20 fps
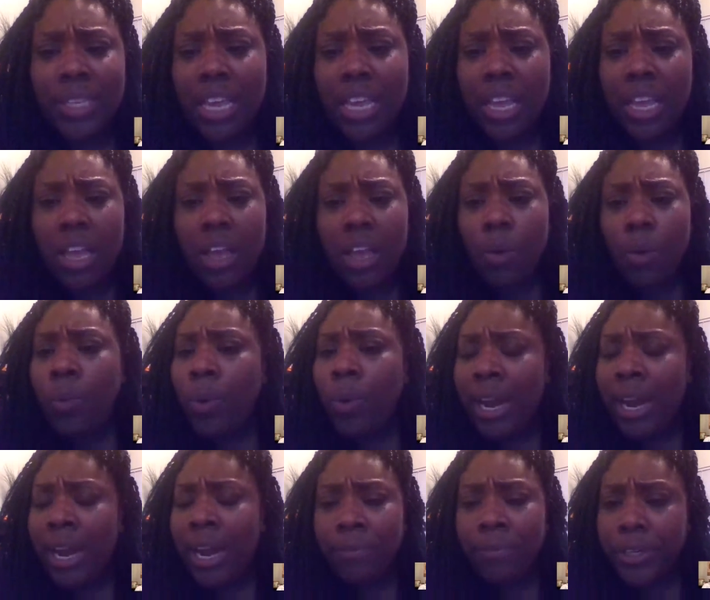
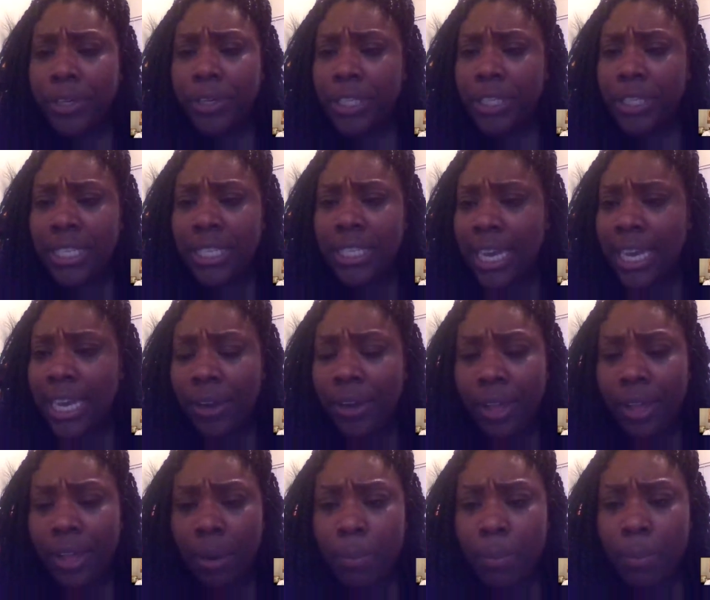whatever stats calculator
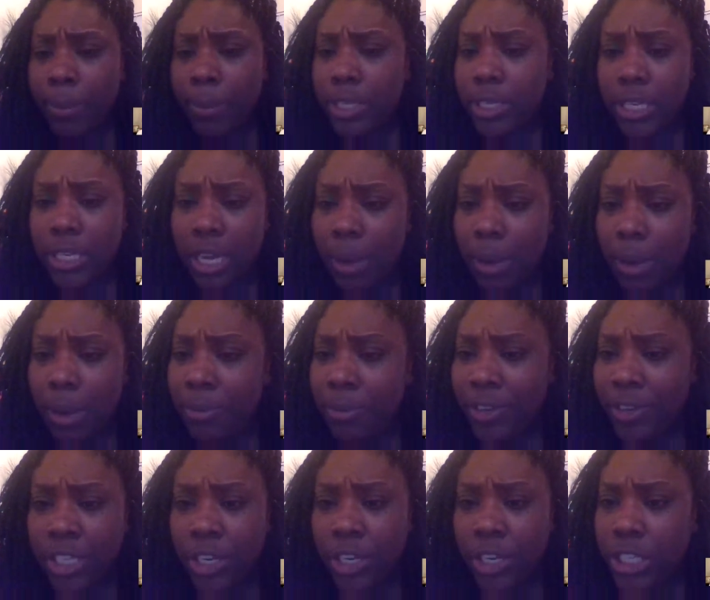bubbles to the top of your
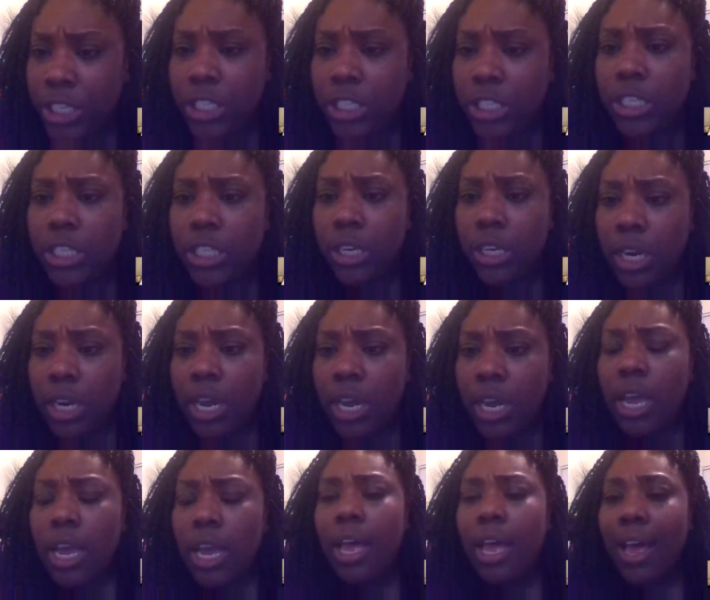search engine
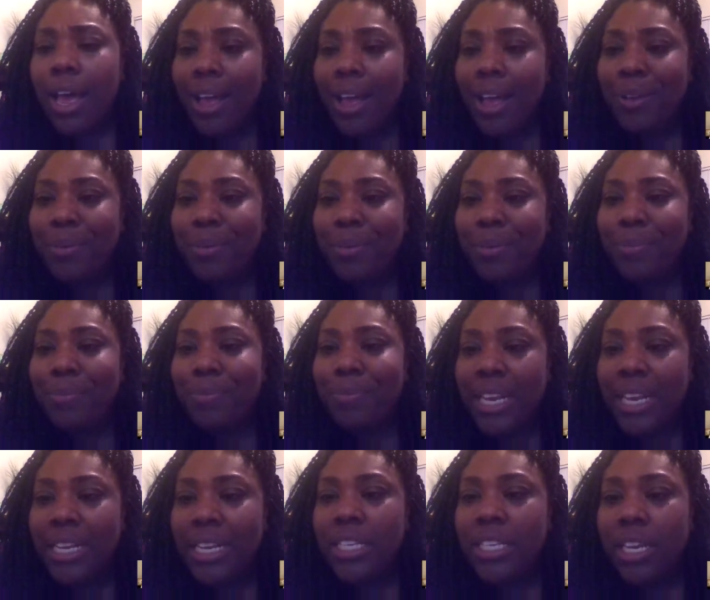is
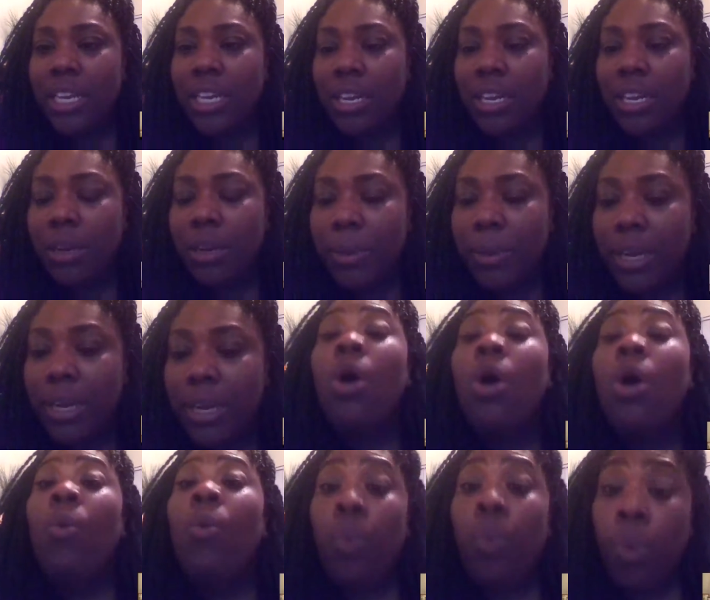going to be good.
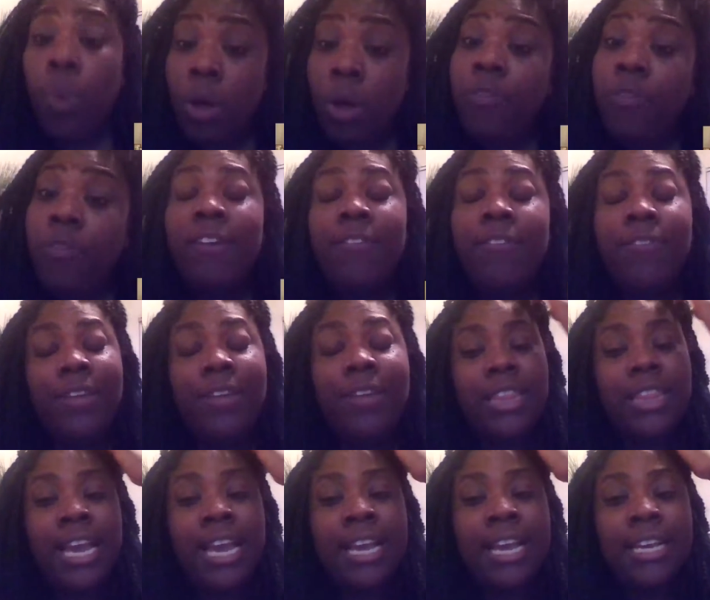Wolfram Alpha,
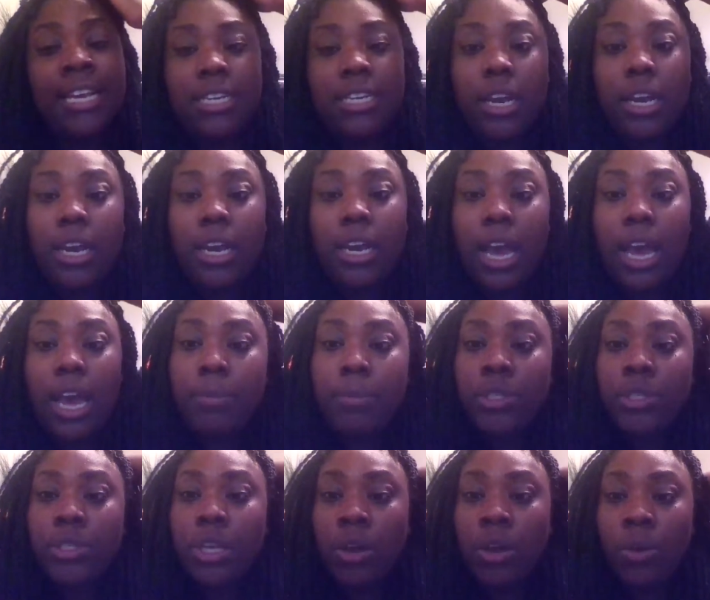thanks, Doug.
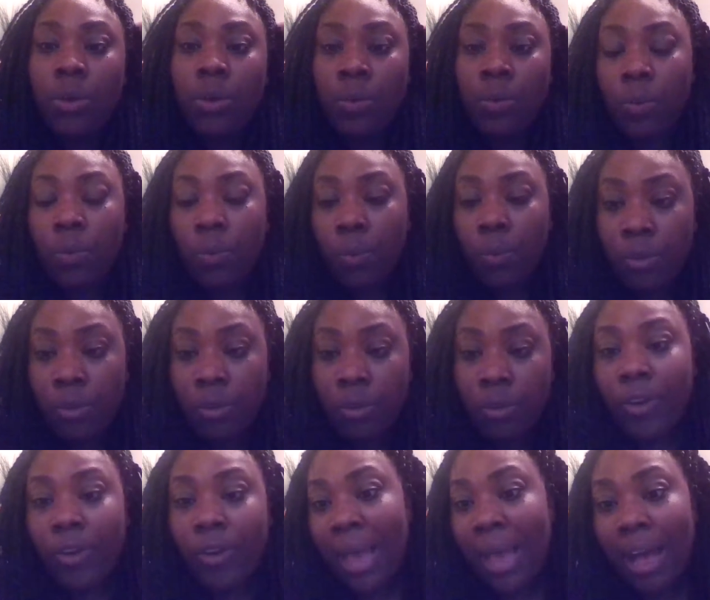So Wolfram
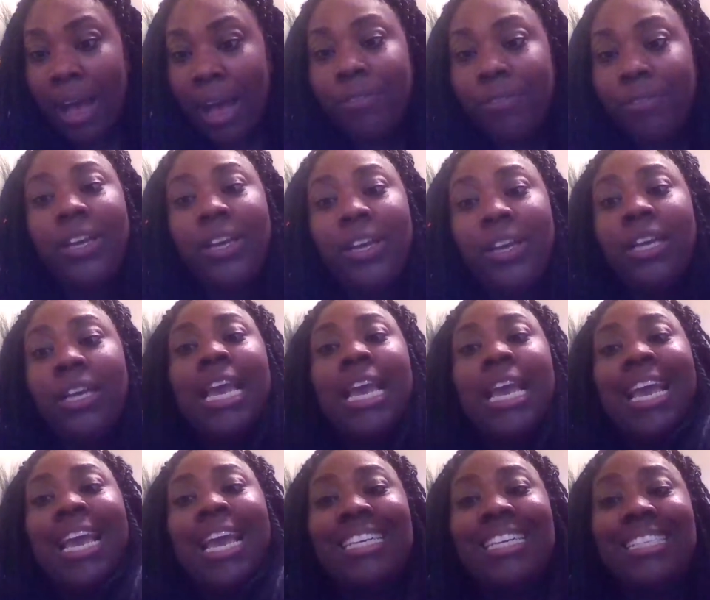Alpha
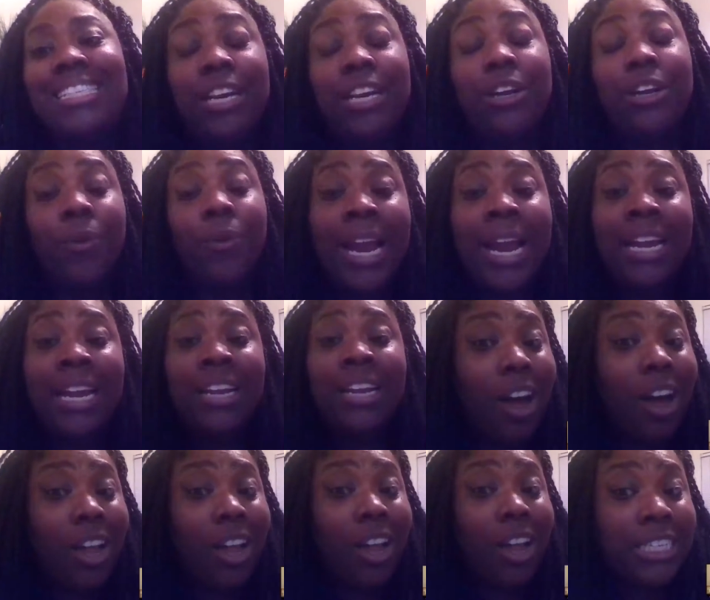is a great
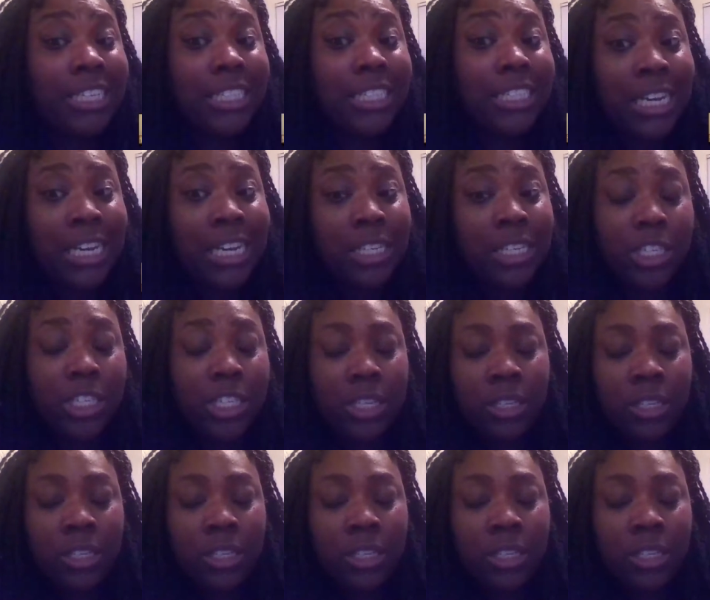knowledge engine.